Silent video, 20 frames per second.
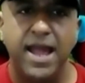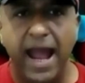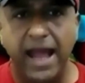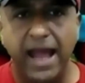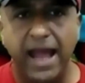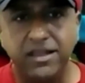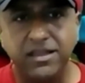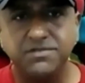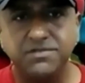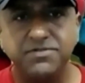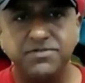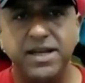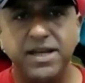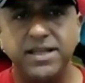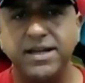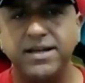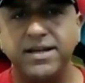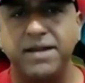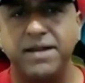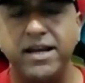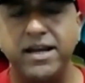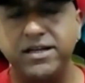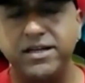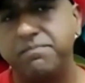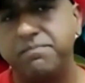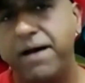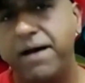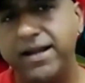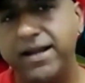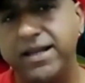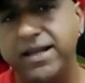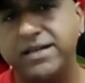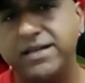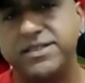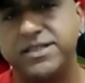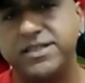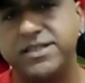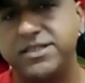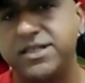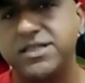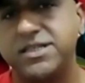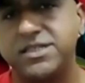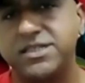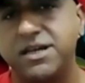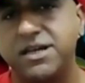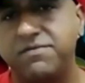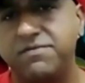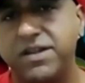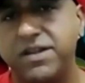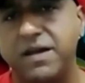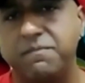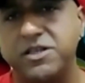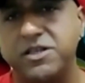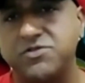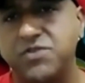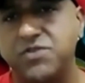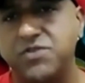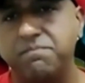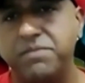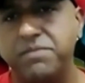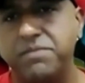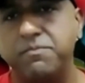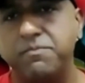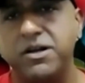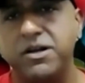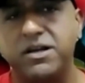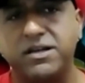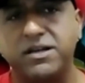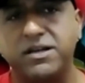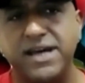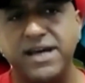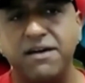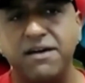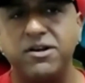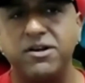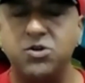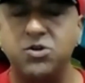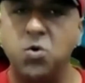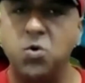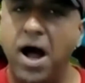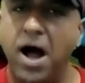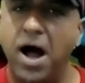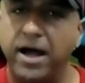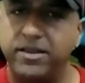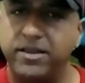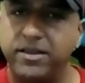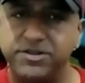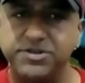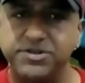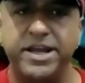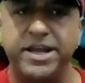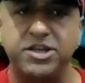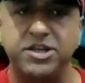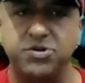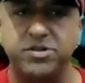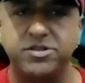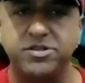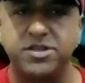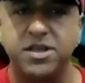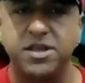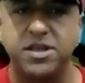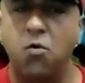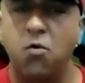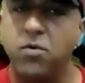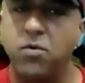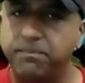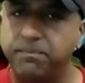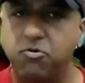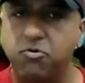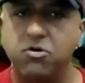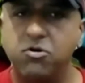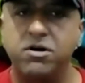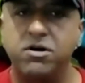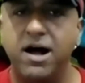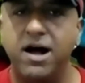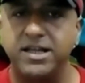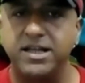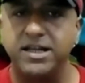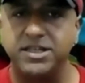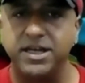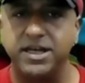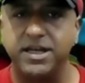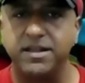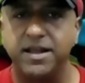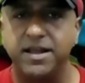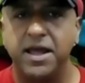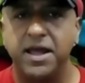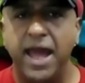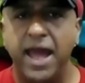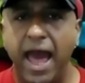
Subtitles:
Another way that antibiotic resistance develops is when people travel to other nations with poor hygiene.